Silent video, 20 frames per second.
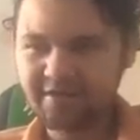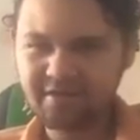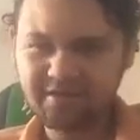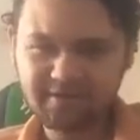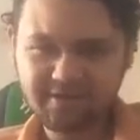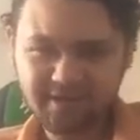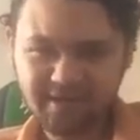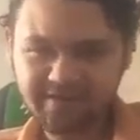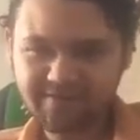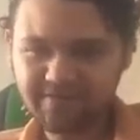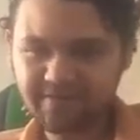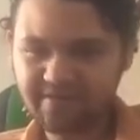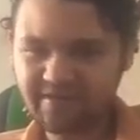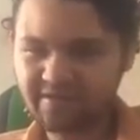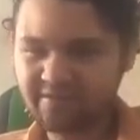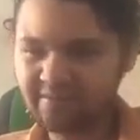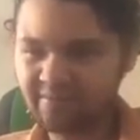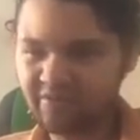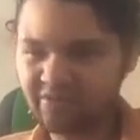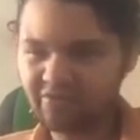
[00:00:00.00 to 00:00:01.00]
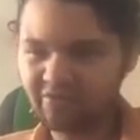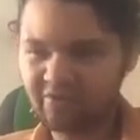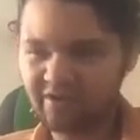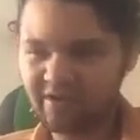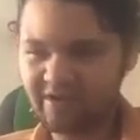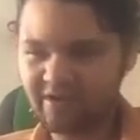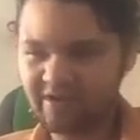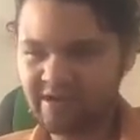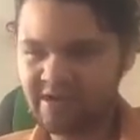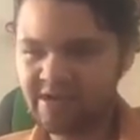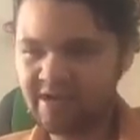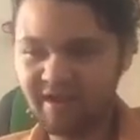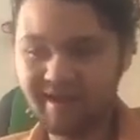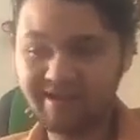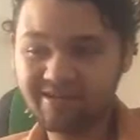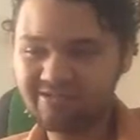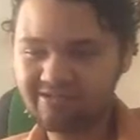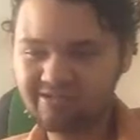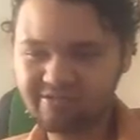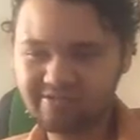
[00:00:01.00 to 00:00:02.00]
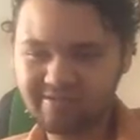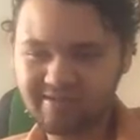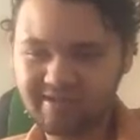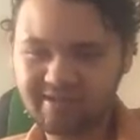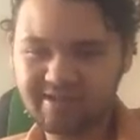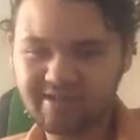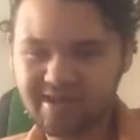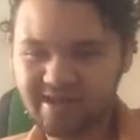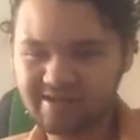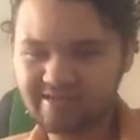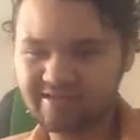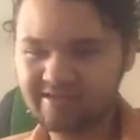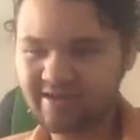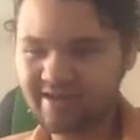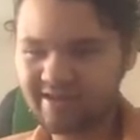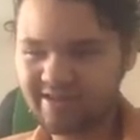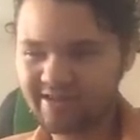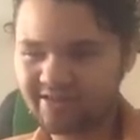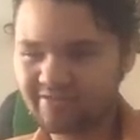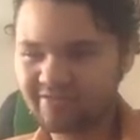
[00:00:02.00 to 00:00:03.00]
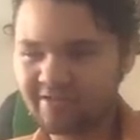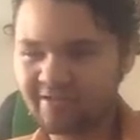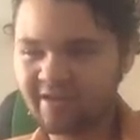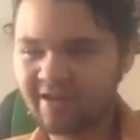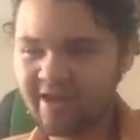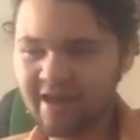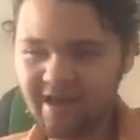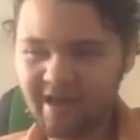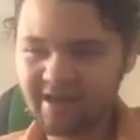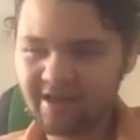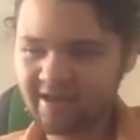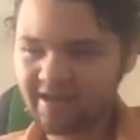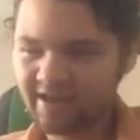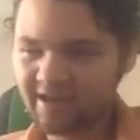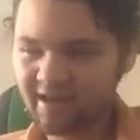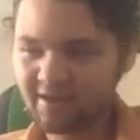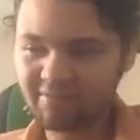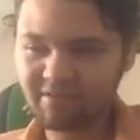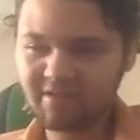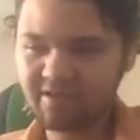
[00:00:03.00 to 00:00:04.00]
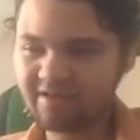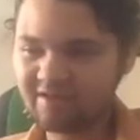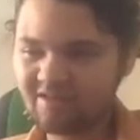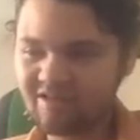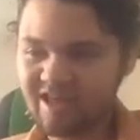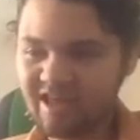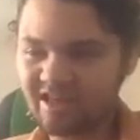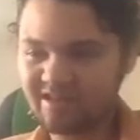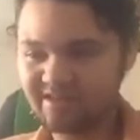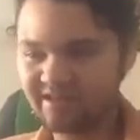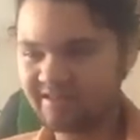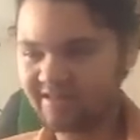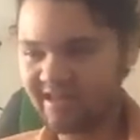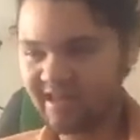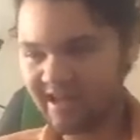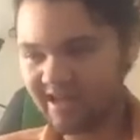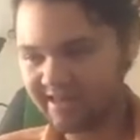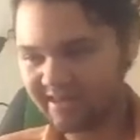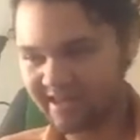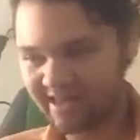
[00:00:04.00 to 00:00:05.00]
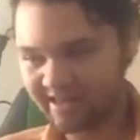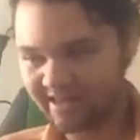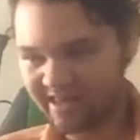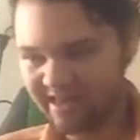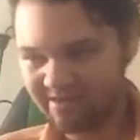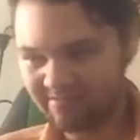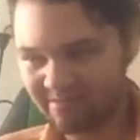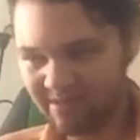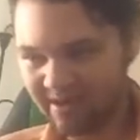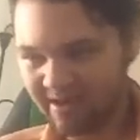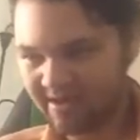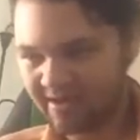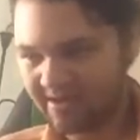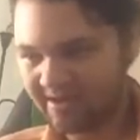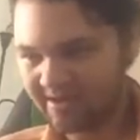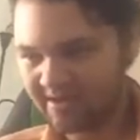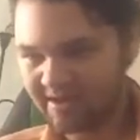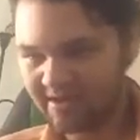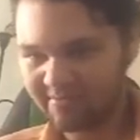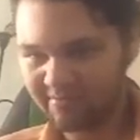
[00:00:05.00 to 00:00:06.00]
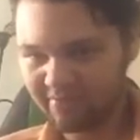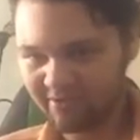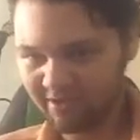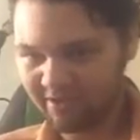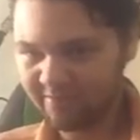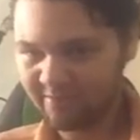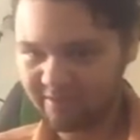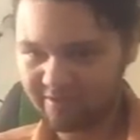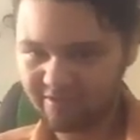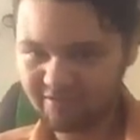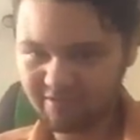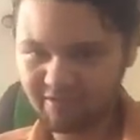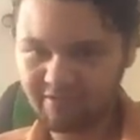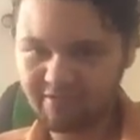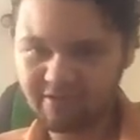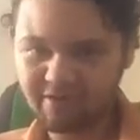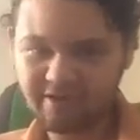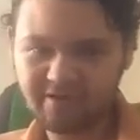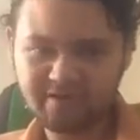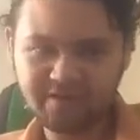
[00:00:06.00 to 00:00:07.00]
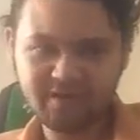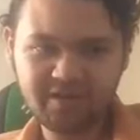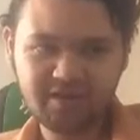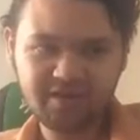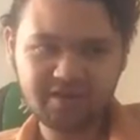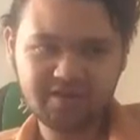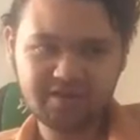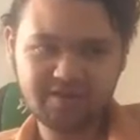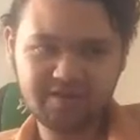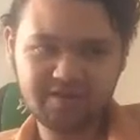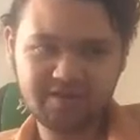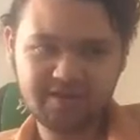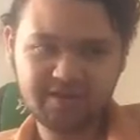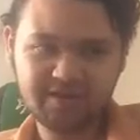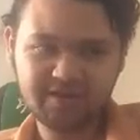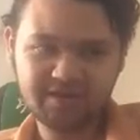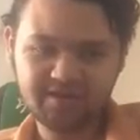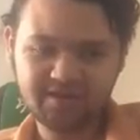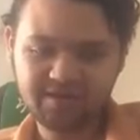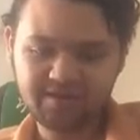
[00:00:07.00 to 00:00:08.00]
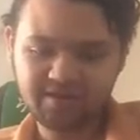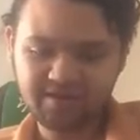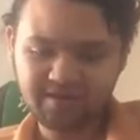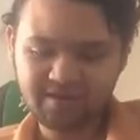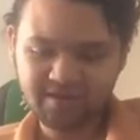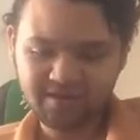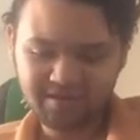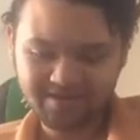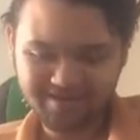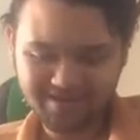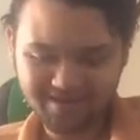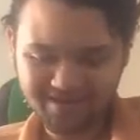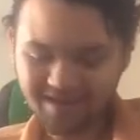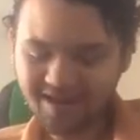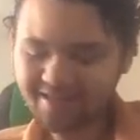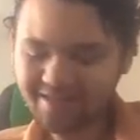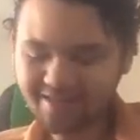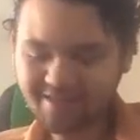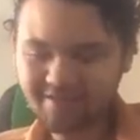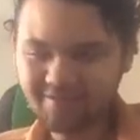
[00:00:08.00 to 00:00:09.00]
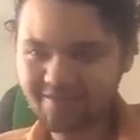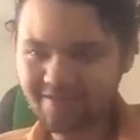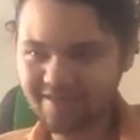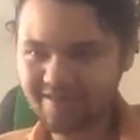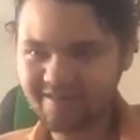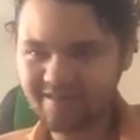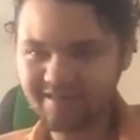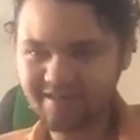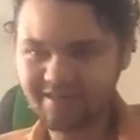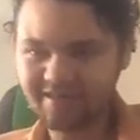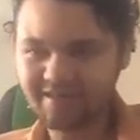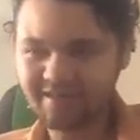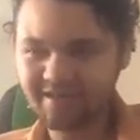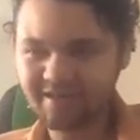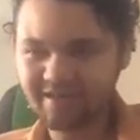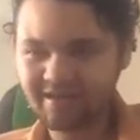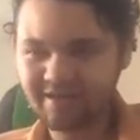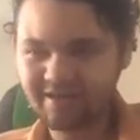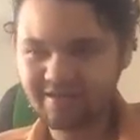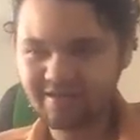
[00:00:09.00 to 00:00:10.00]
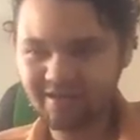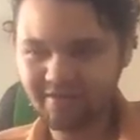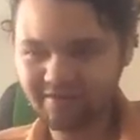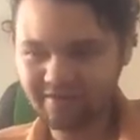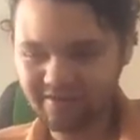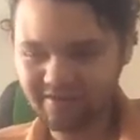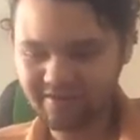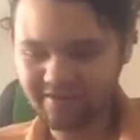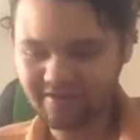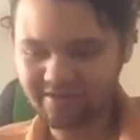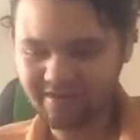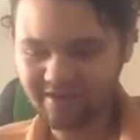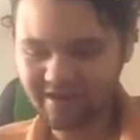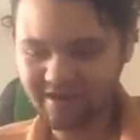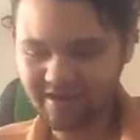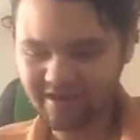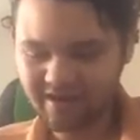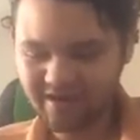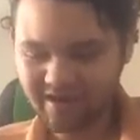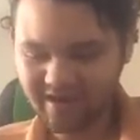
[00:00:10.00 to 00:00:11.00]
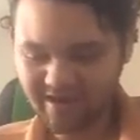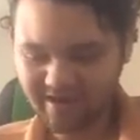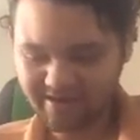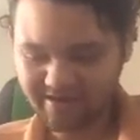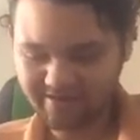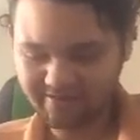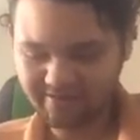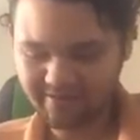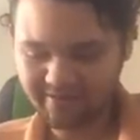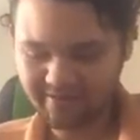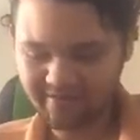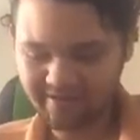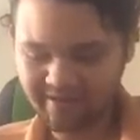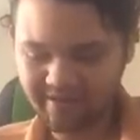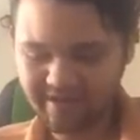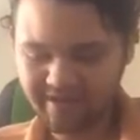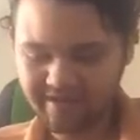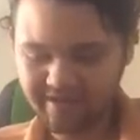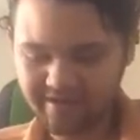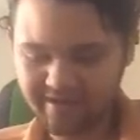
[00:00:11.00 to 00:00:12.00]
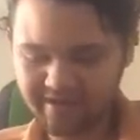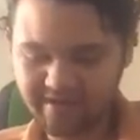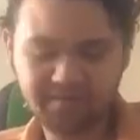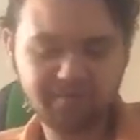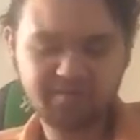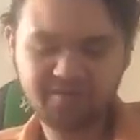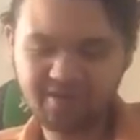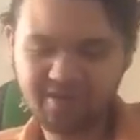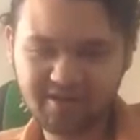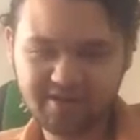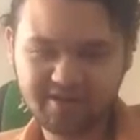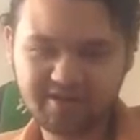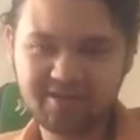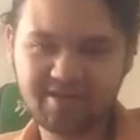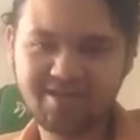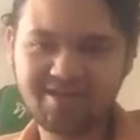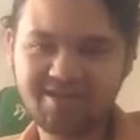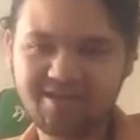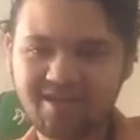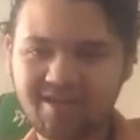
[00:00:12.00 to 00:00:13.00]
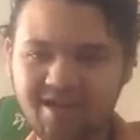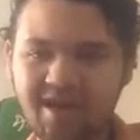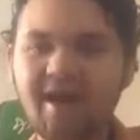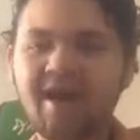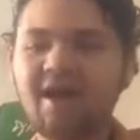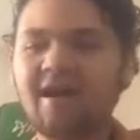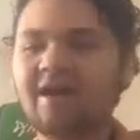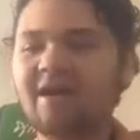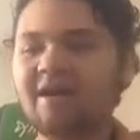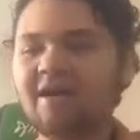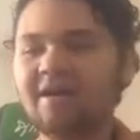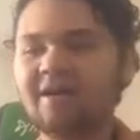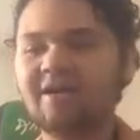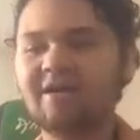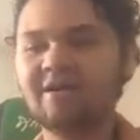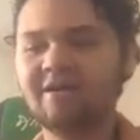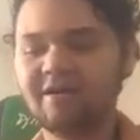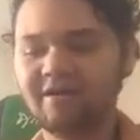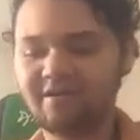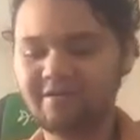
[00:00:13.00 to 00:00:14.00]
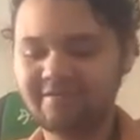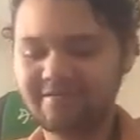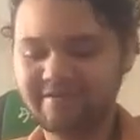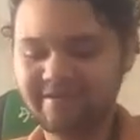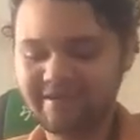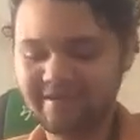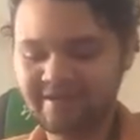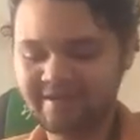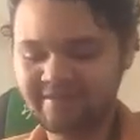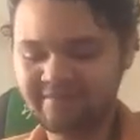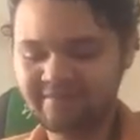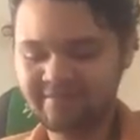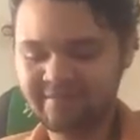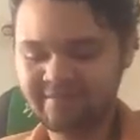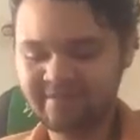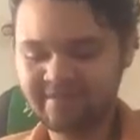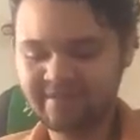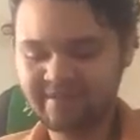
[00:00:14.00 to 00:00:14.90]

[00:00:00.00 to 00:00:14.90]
there's a difference between introducing a character and a story and completely changing the context behind previous stories. Like I just don't want to see Tony Stark as a really depressed guy all the time,